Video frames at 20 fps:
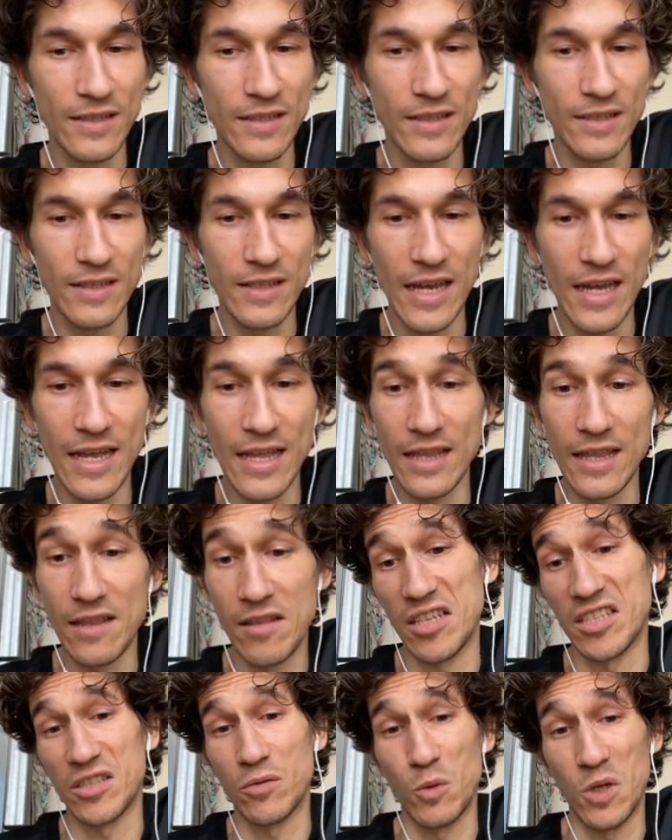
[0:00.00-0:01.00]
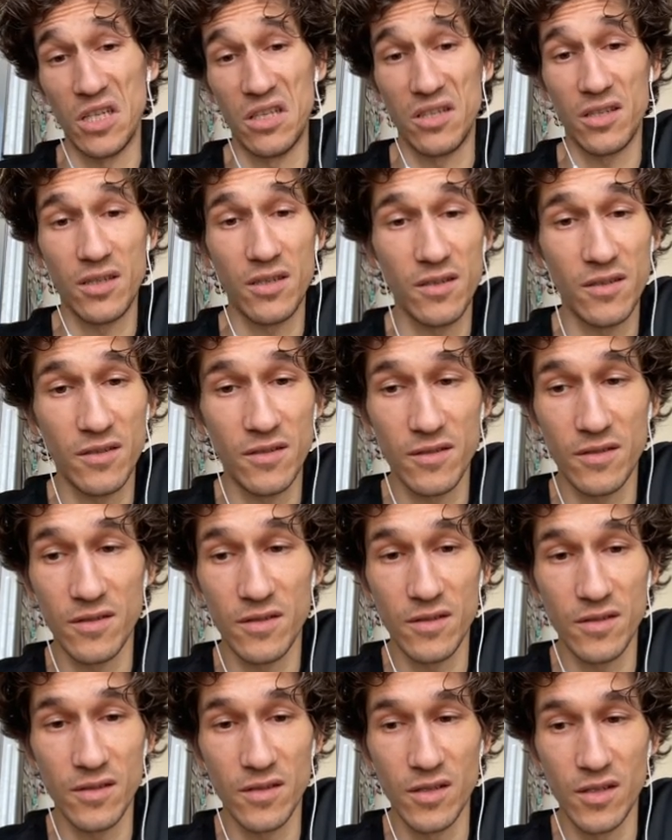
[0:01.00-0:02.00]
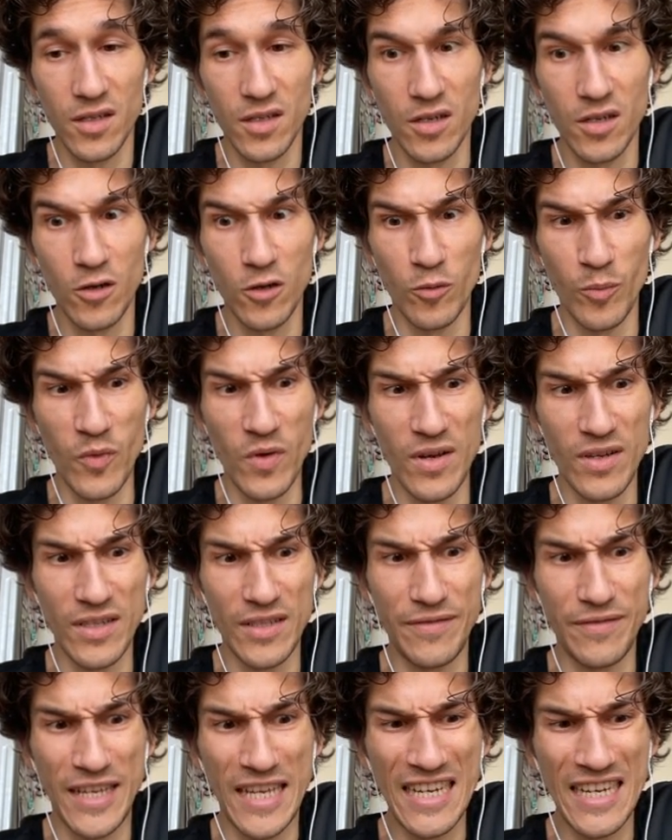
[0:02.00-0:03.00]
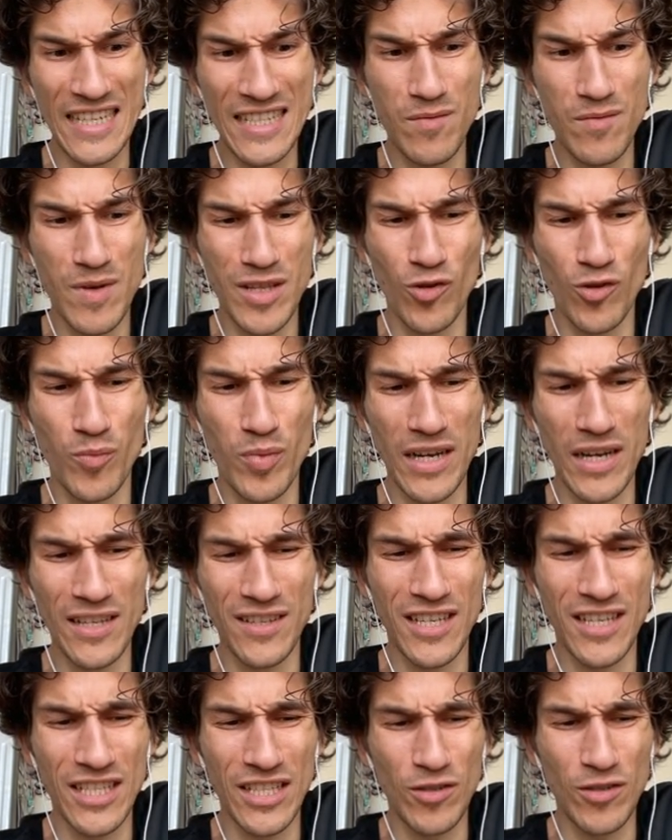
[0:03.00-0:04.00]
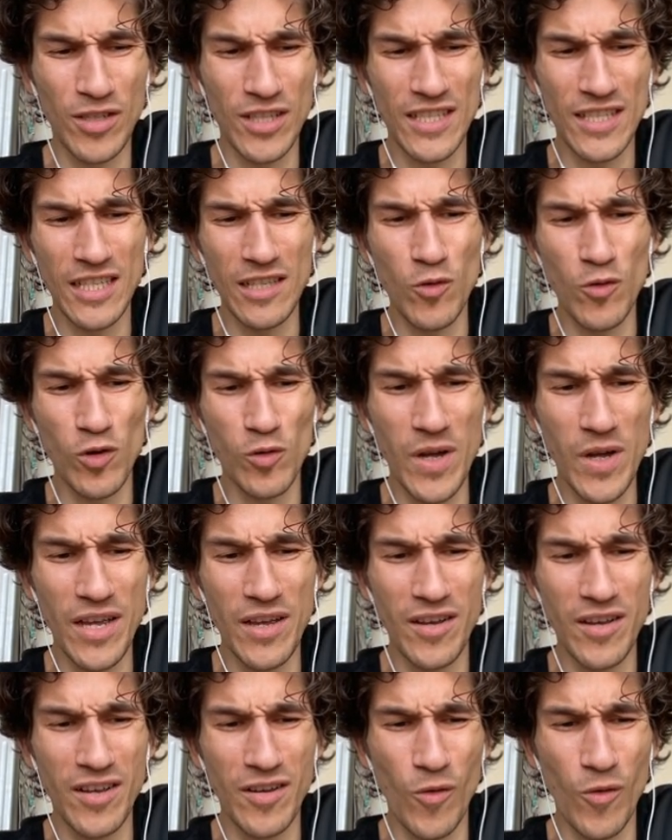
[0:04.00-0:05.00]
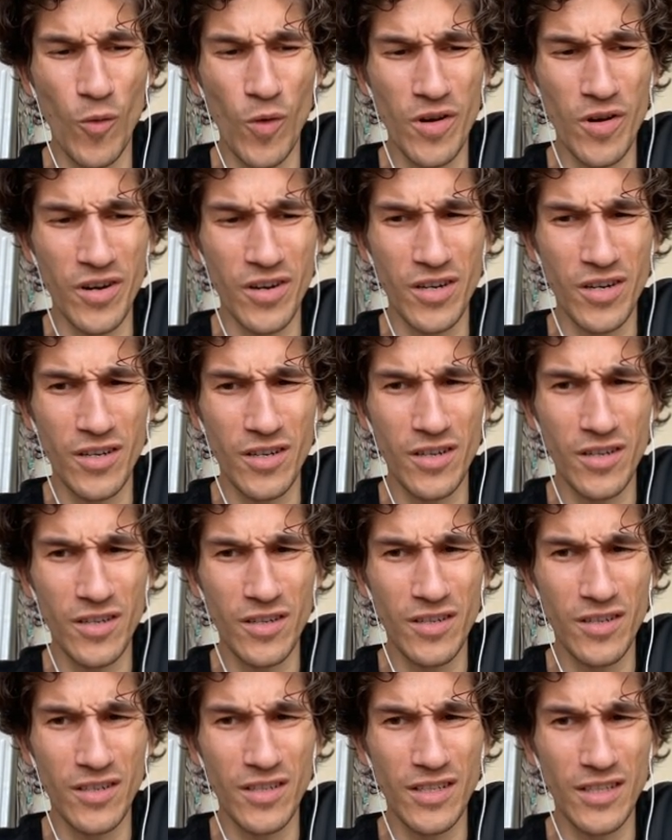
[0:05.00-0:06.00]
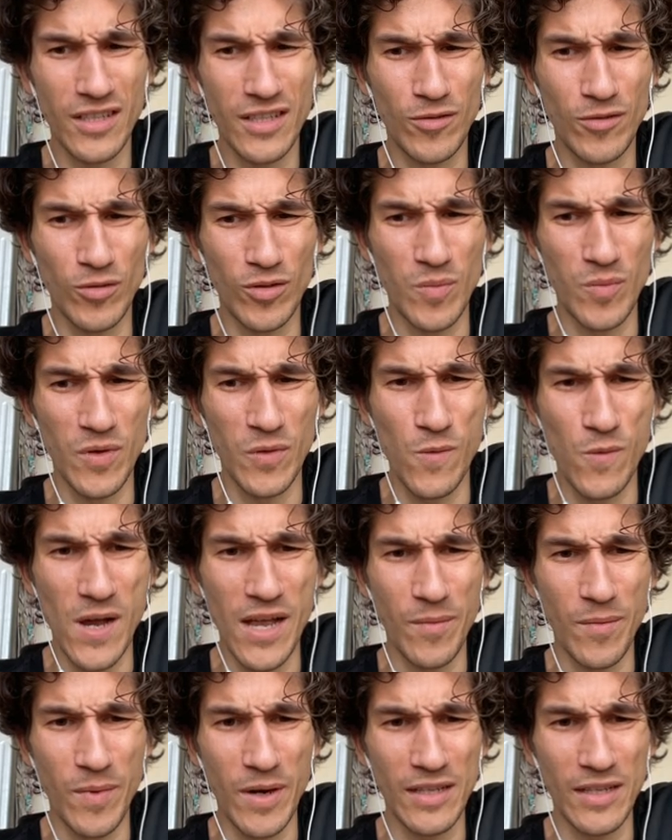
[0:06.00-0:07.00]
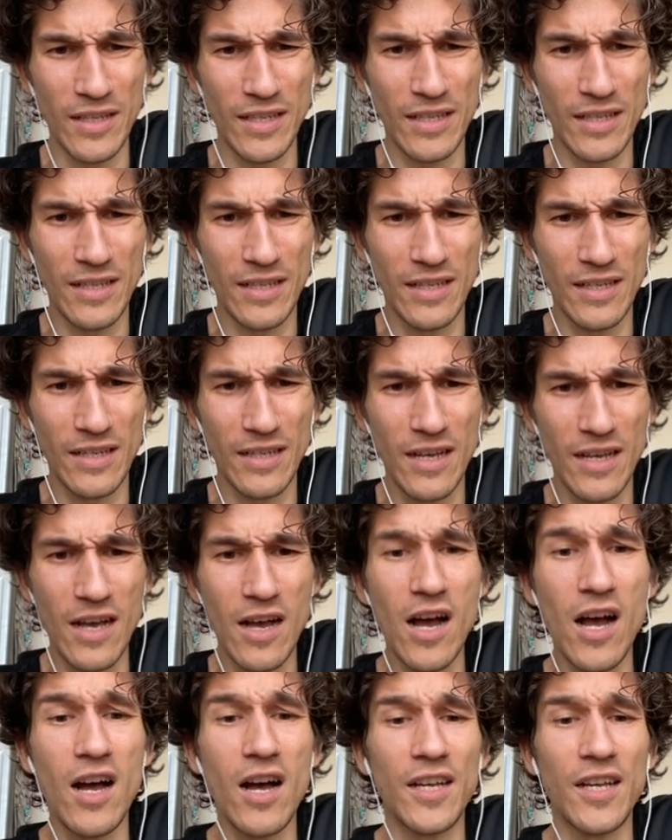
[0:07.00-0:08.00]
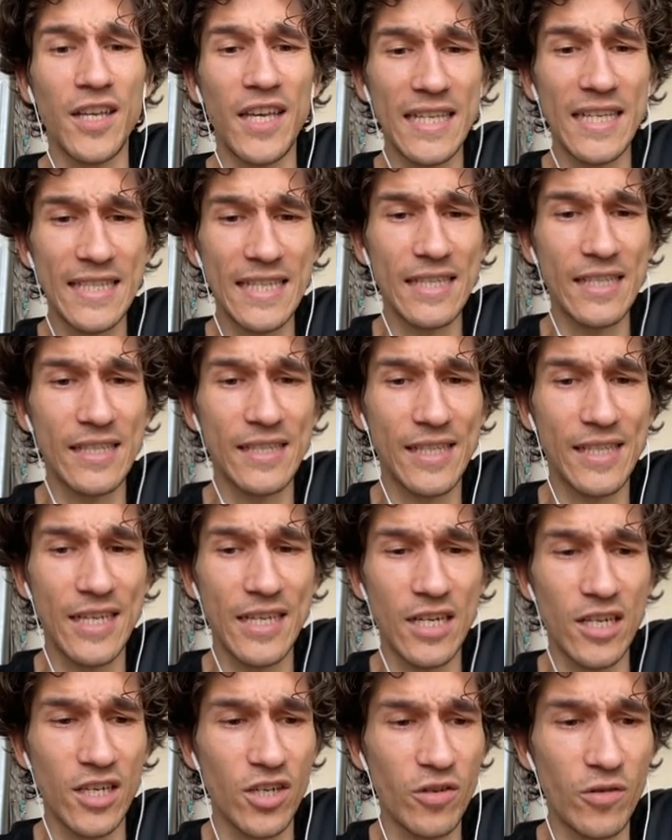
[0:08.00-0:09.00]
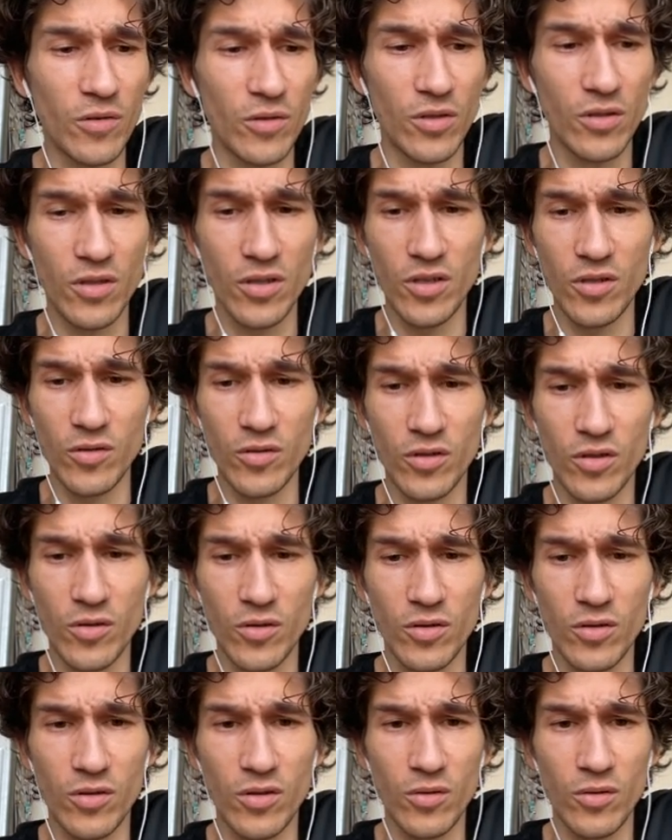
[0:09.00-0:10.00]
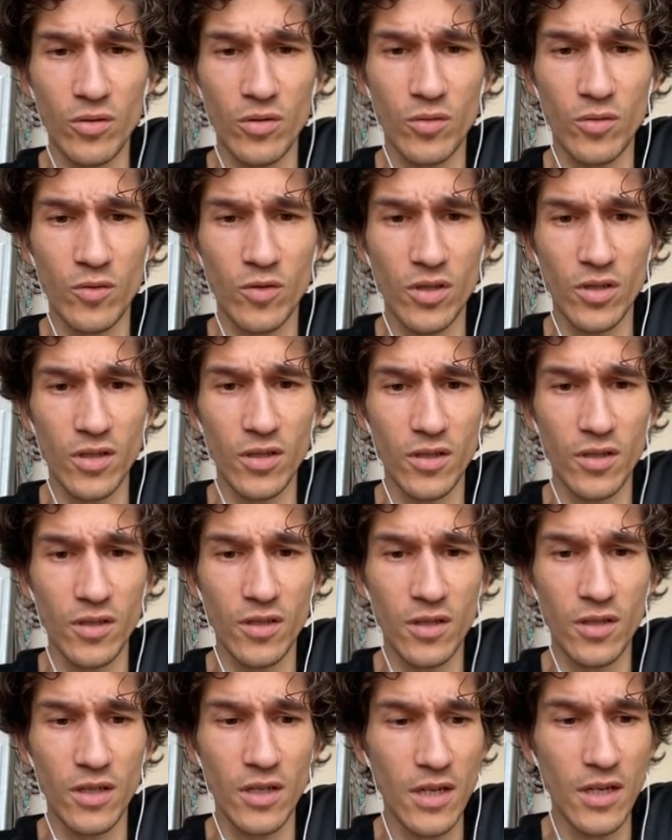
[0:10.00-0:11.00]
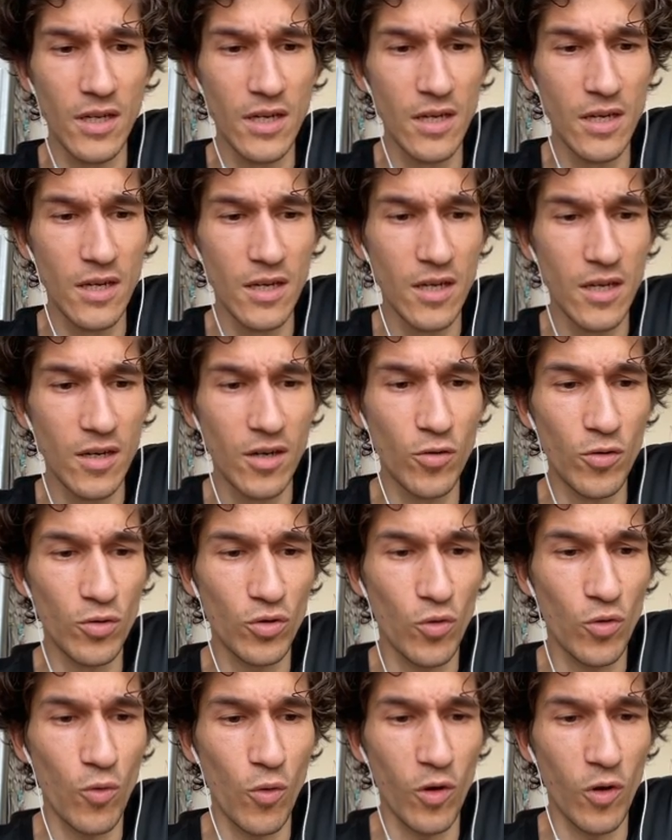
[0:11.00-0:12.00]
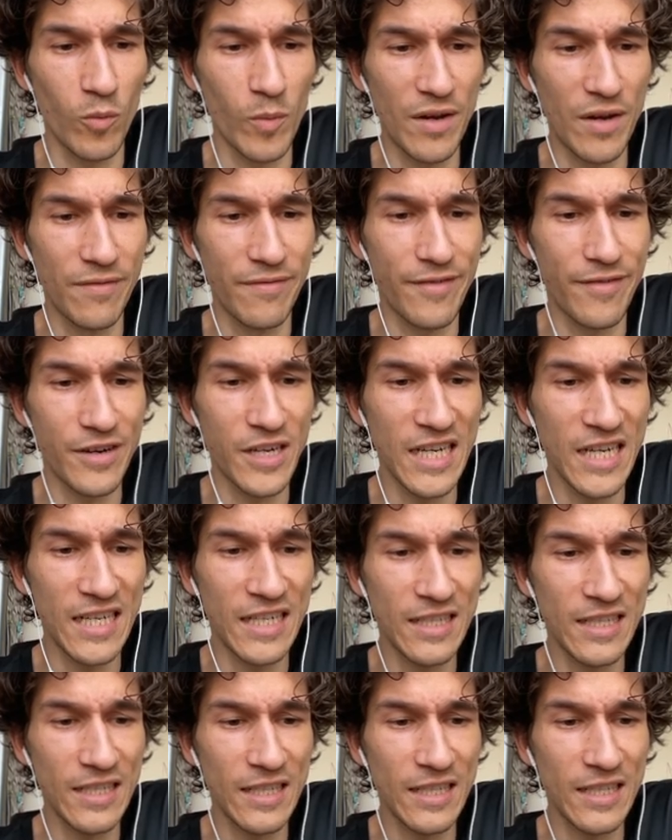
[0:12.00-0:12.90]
and let's wait. Well, if he has a monopoly and he's gonna steal all my ore, it's gonna be very bad. Ah, he settles here. Good, good, good, good, uh, good call, my friend.